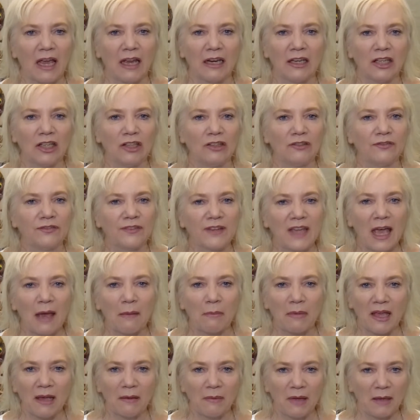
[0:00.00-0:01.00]
And you've
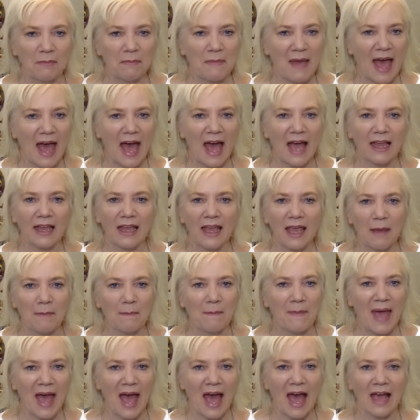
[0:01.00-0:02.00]
kept coming back
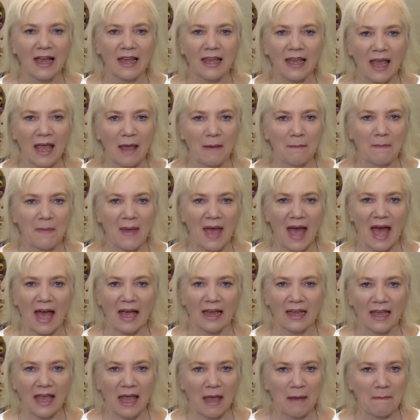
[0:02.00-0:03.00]
and back and
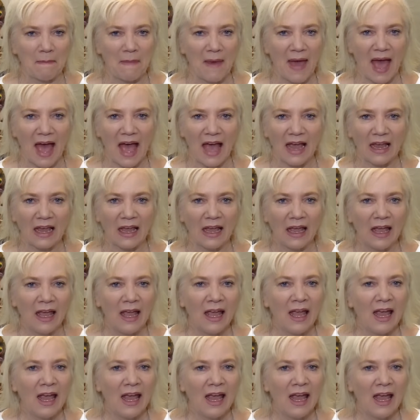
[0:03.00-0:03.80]
back and back.